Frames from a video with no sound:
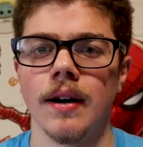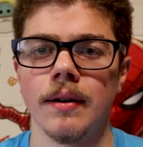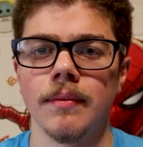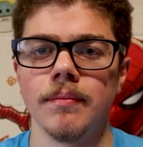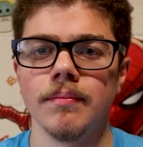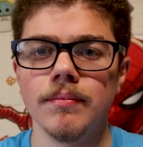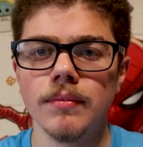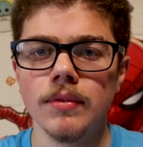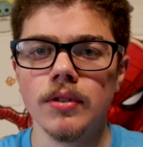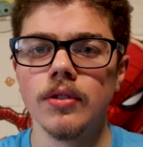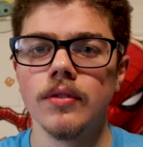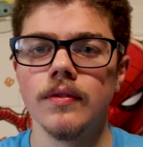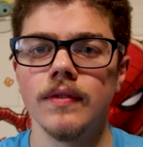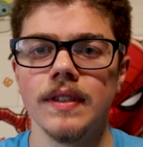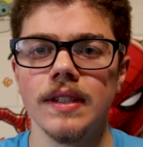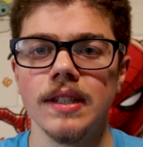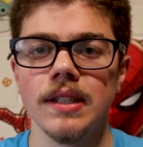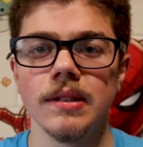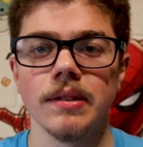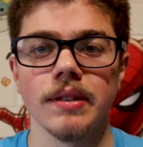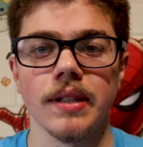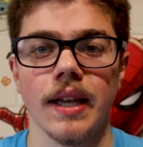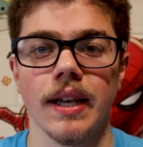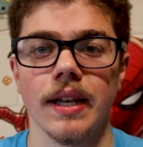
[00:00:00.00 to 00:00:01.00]

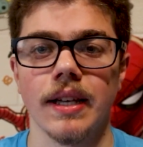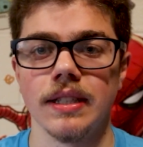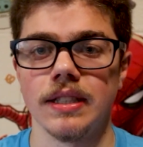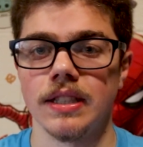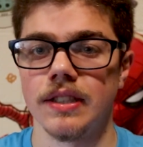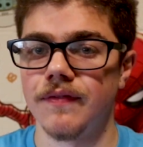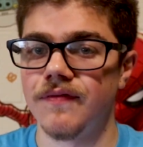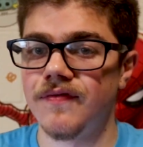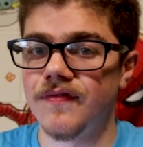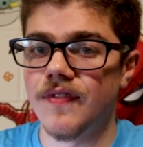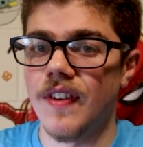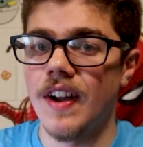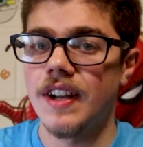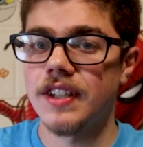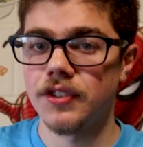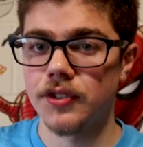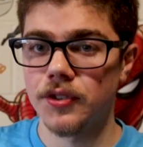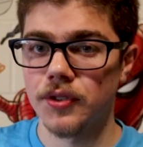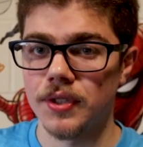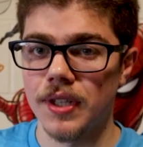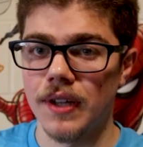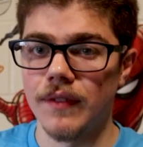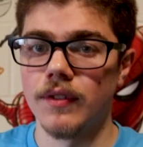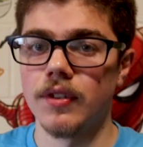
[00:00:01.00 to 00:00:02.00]
movie, like it's
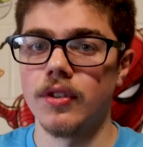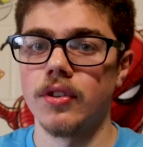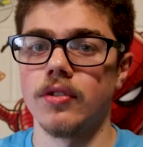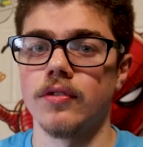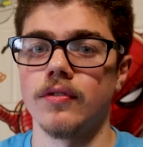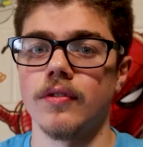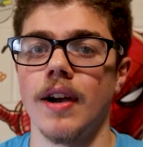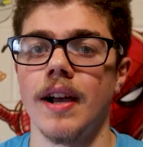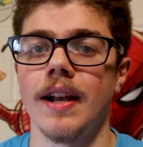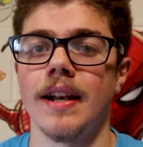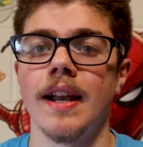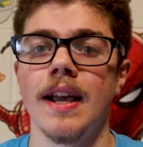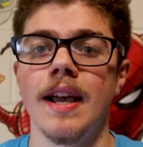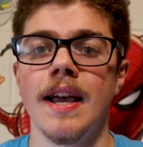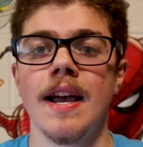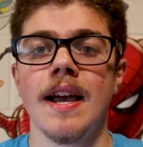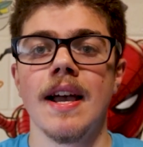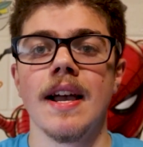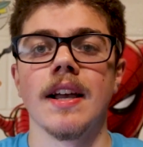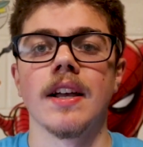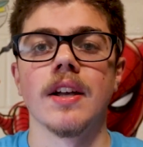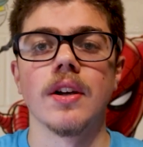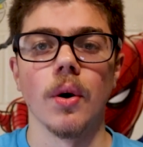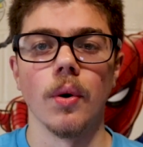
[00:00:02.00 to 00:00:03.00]
Avengers level threat
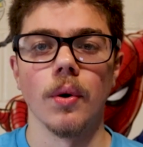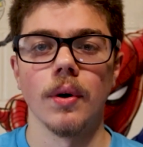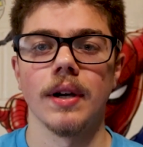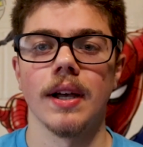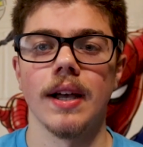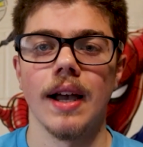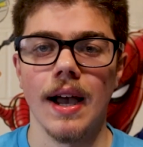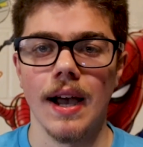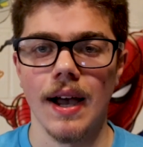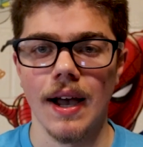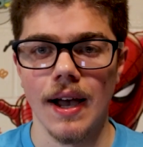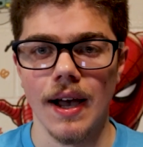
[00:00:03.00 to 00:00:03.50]
going,